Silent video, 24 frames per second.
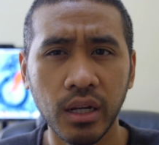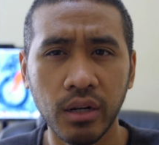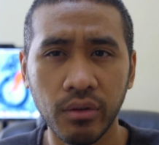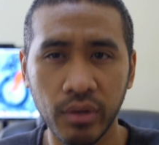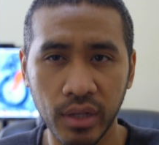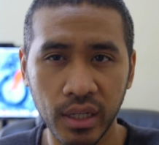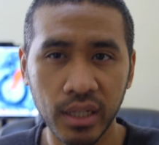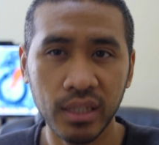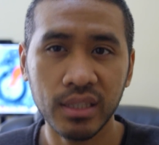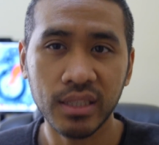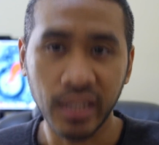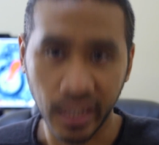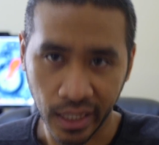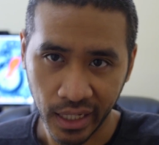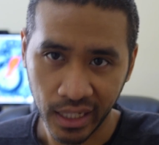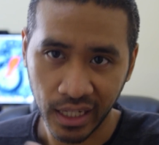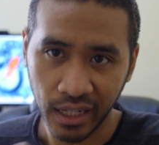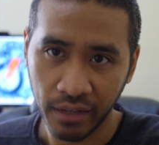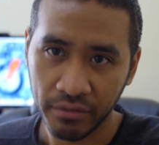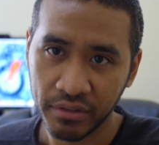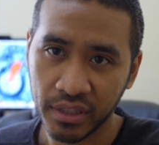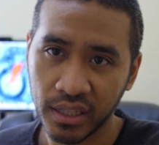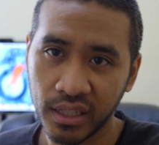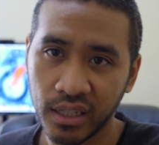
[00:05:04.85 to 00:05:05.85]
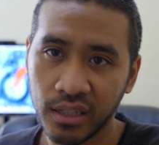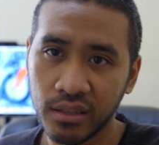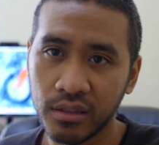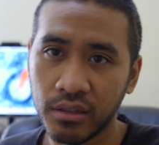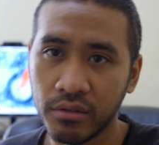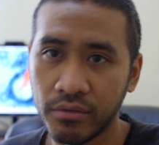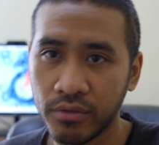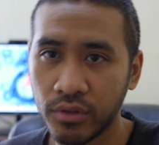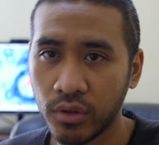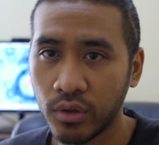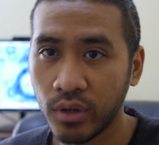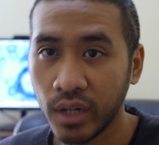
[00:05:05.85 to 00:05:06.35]
There is a
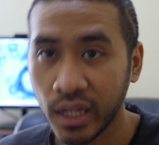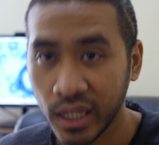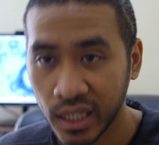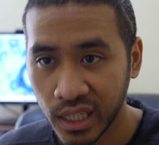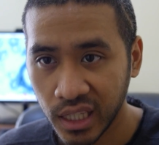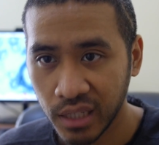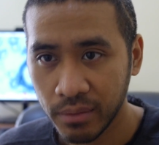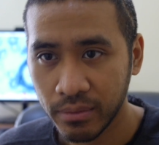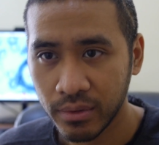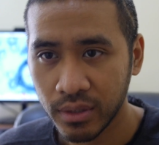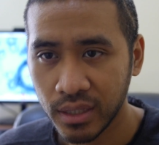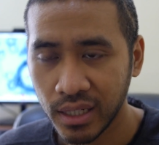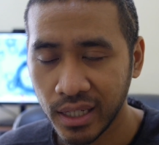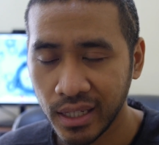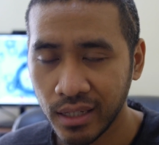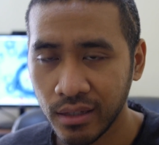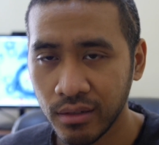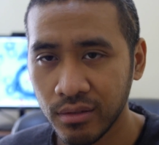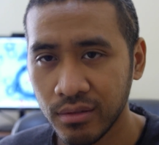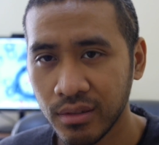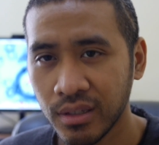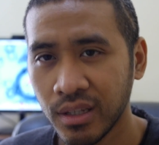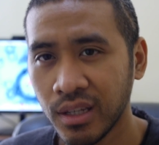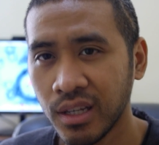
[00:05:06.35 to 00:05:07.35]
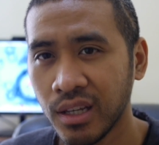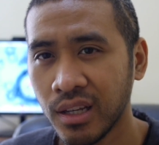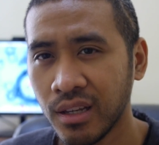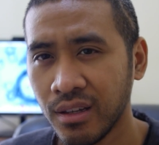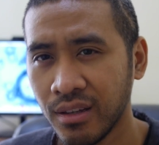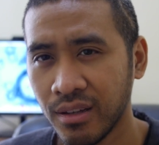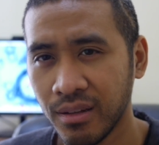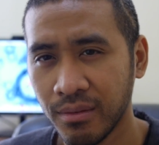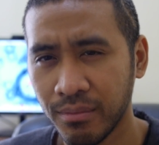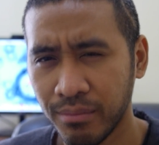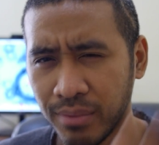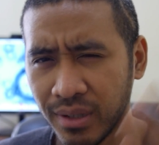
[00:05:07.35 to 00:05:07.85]
left-handed Dvorak keyboard layout,
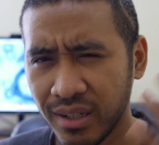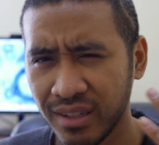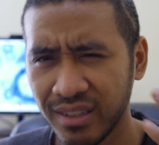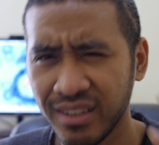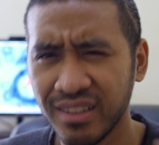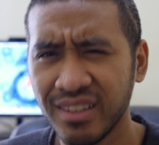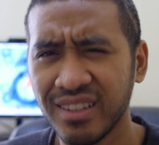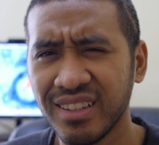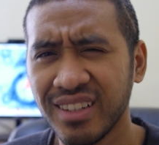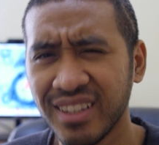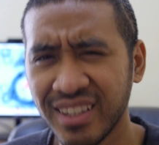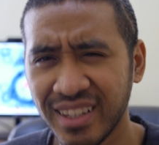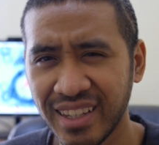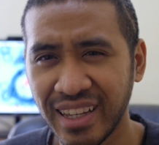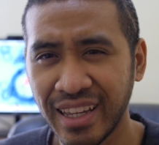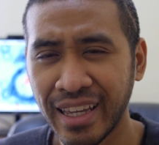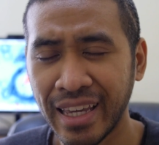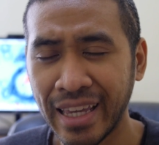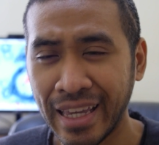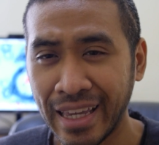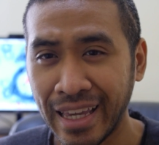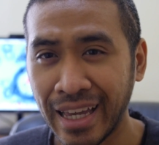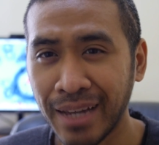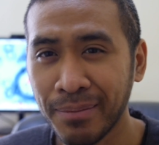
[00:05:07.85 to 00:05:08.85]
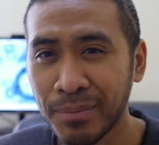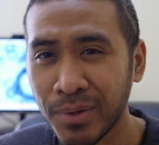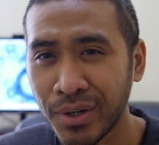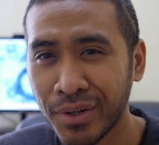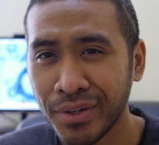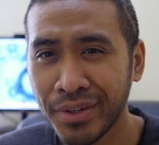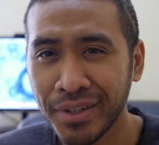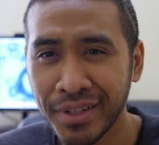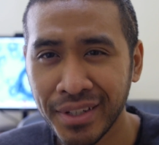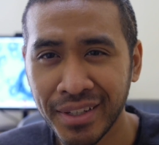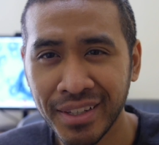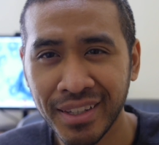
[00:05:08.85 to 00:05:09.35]
but I'm
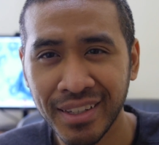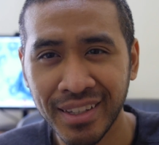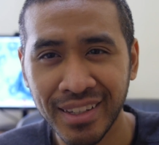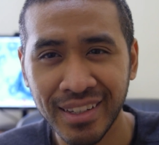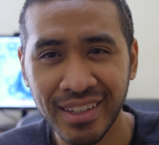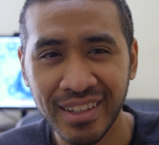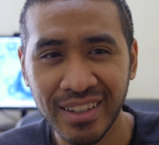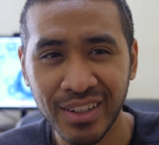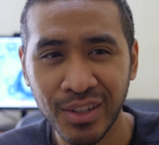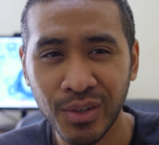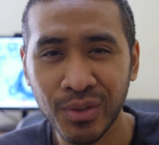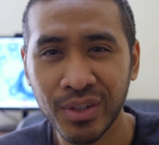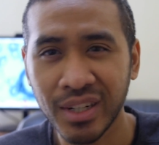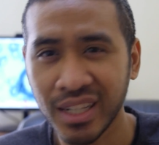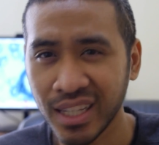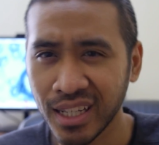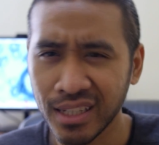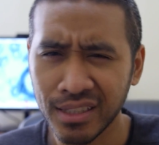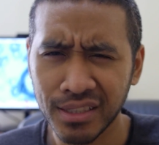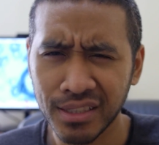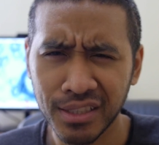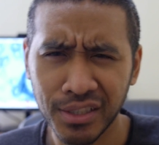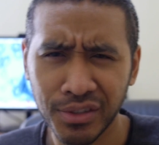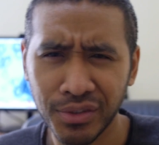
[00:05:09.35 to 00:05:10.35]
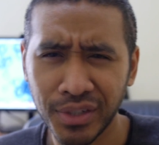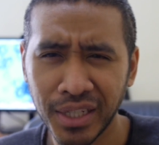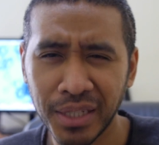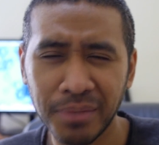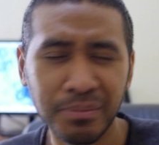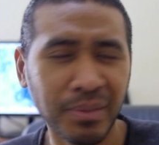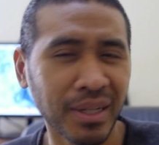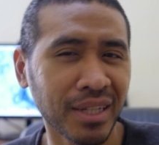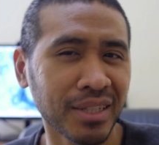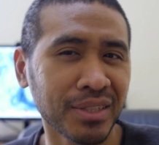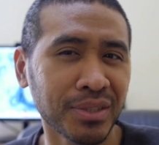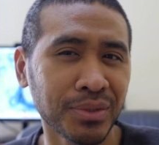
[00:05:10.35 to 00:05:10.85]
already going against the
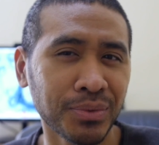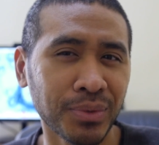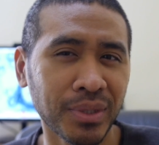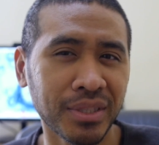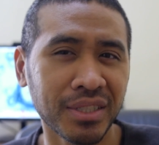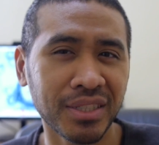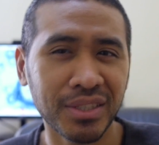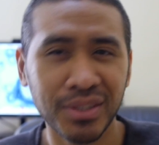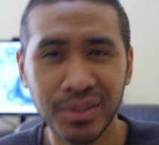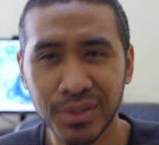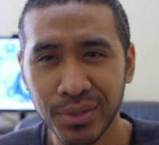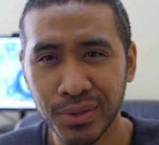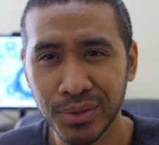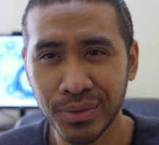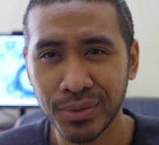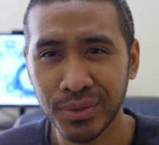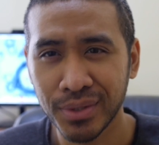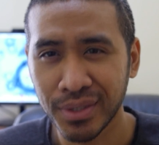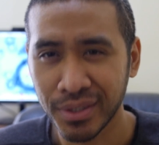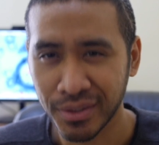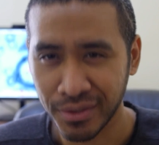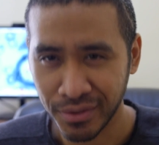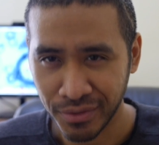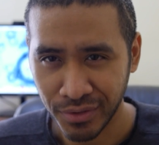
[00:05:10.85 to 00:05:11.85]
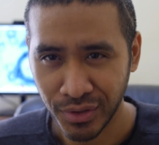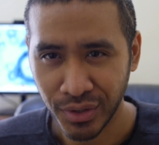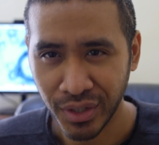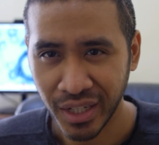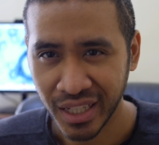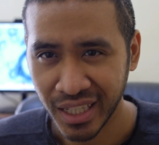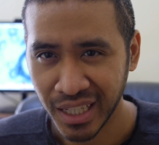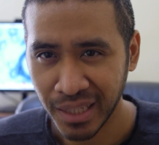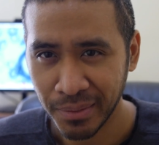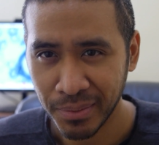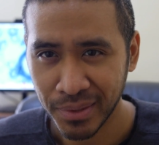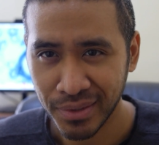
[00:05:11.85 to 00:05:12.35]
grain by switching to the
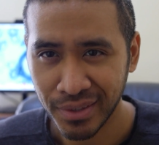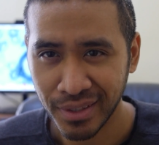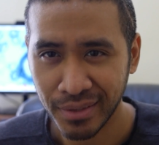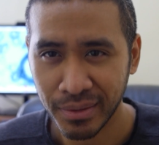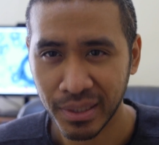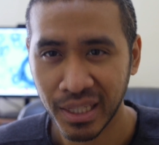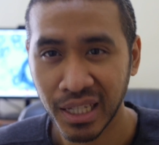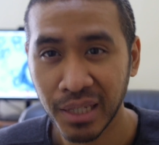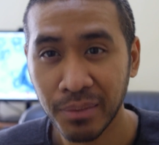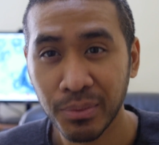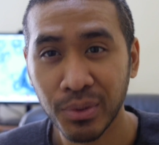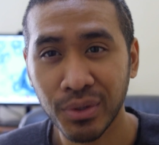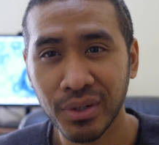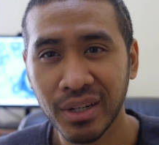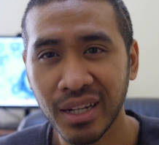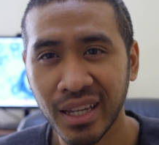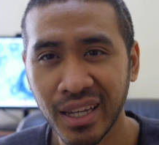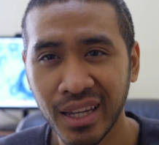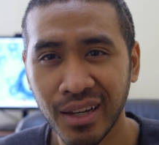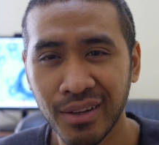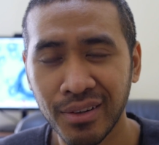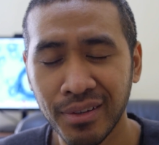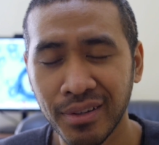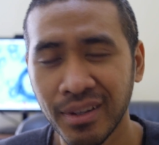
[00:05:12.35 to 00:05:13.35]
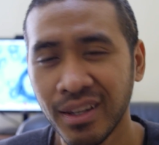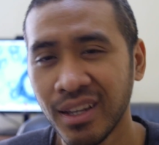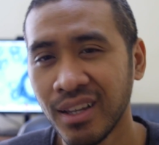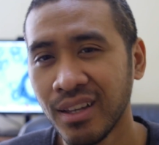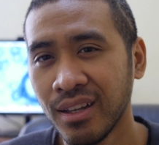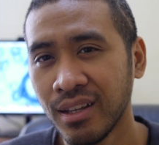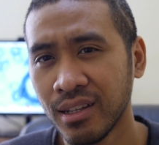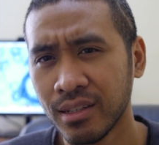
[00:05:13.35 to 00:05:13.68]
Dvorak keyboard layout.